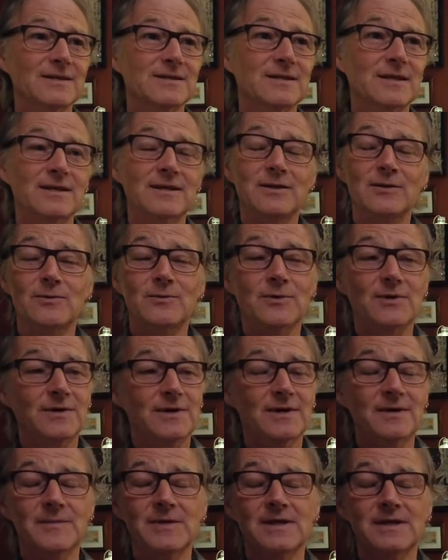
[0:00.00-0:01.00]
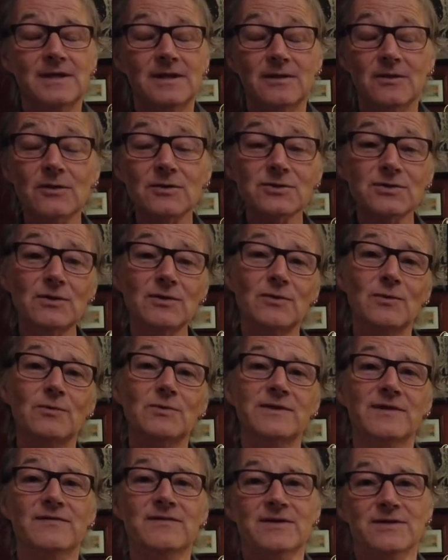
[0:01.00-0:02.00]
You know what? I mean, the loss in goal
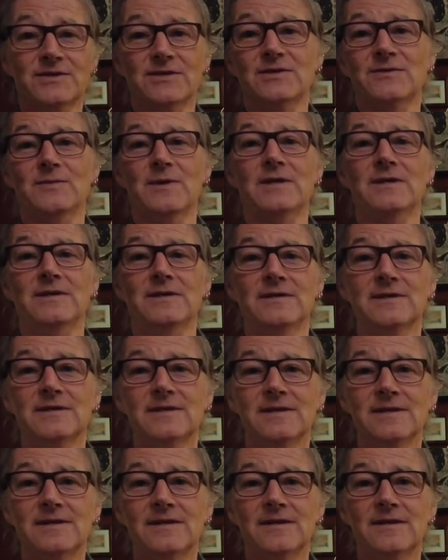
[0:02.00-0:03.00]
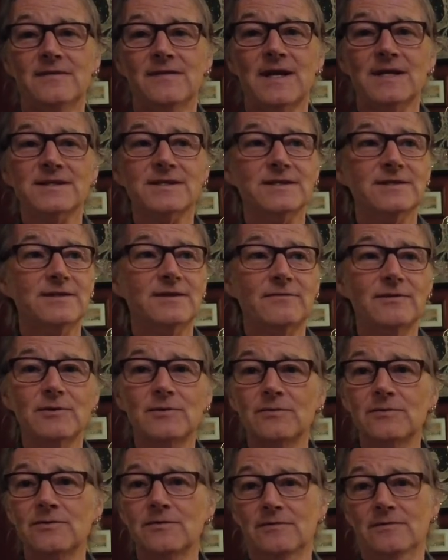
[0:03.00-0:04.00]
difference as well. That's the
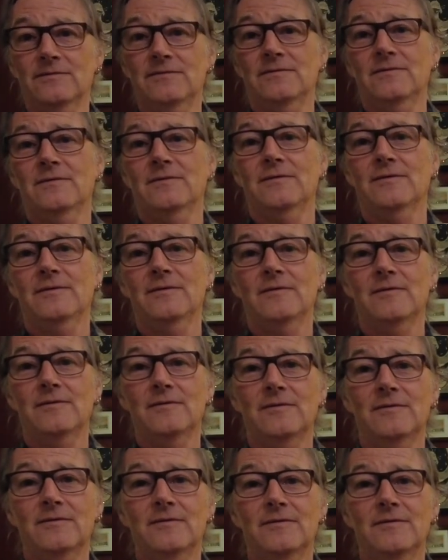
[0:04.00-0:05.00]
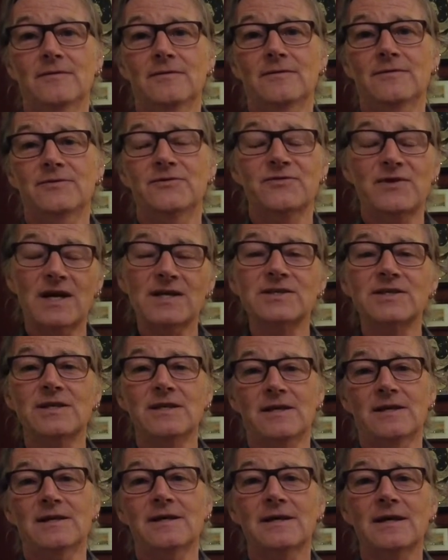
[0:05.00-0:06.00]
real
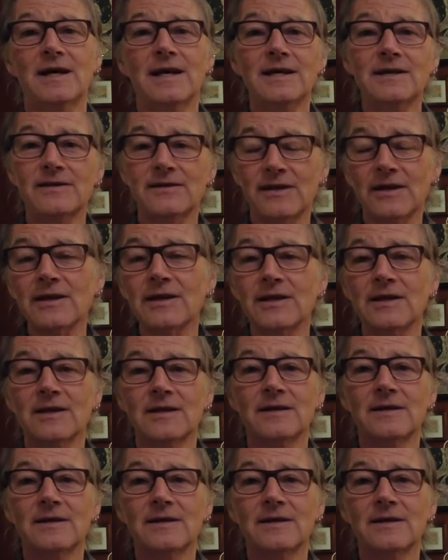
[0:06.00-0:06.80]
tragedy, I think.